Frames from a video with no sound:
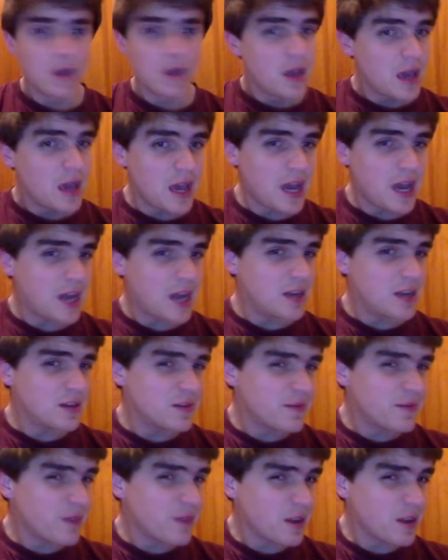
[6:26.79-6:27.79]

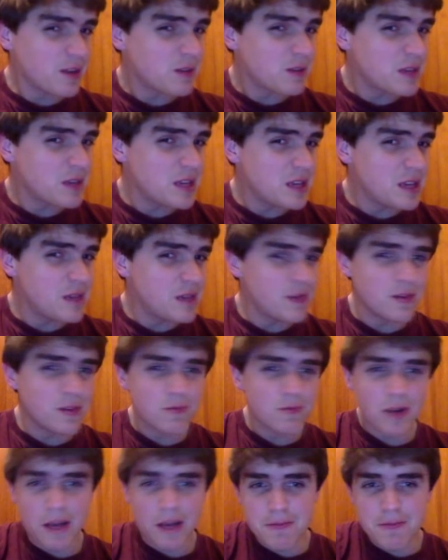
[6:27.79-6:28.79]
And frankly, even
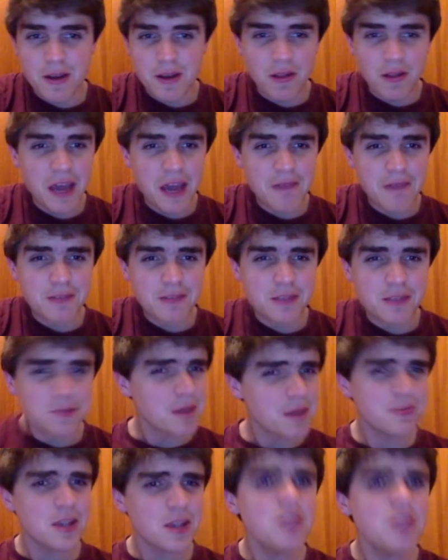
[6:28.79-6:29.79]
when I'm in a lab,
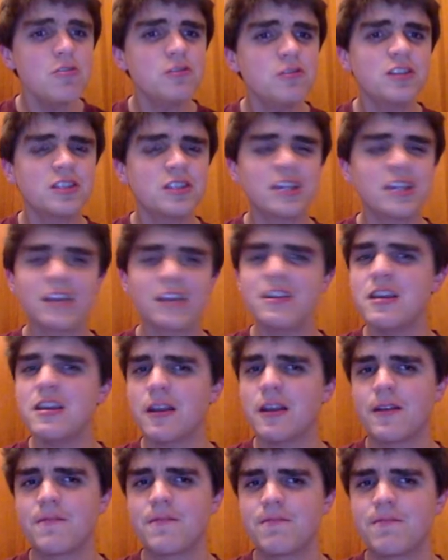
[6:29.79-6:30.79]
sometimes I use this
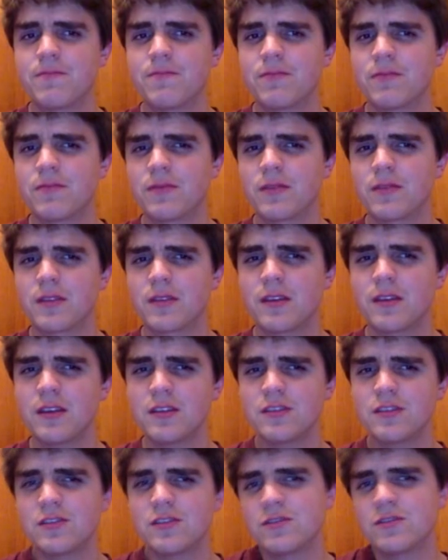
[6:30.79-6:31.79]
technique.
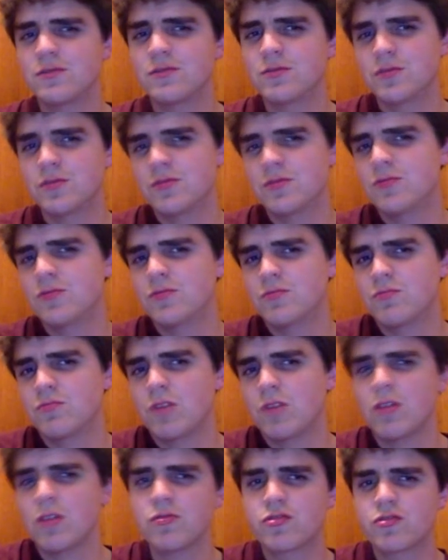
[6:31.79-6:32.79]
It's,
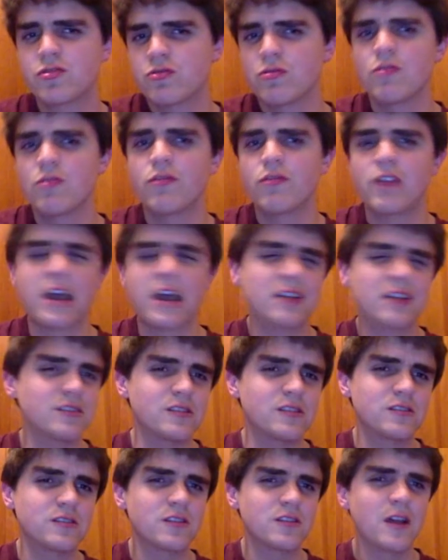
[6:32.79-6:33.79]
well, true for
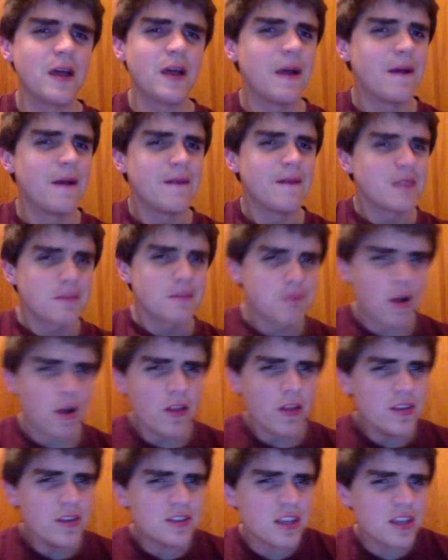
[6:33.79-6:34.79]
acids. But
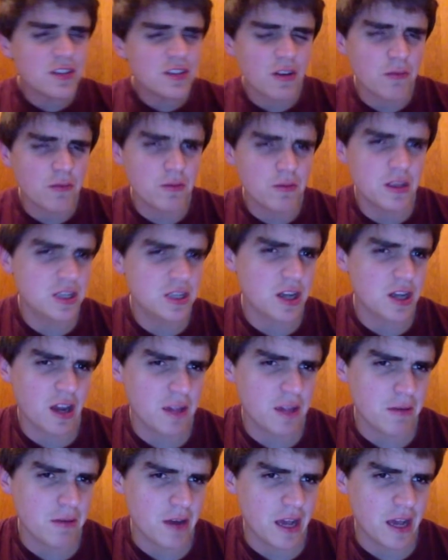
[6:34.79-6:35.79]
all these things aren't really
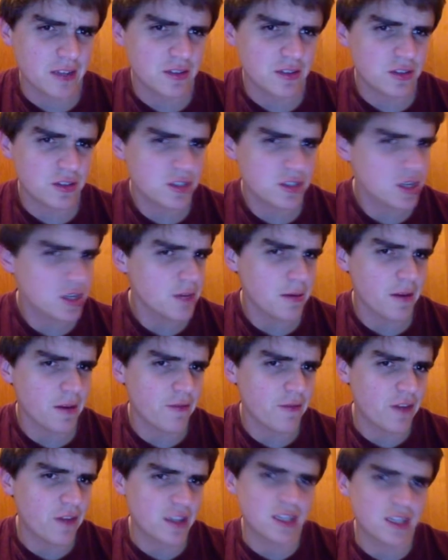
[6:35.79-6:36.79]
talking about acids, they're talking about
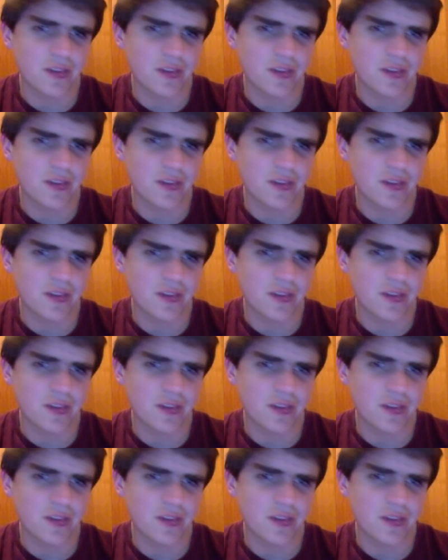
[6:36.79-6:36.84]
effects of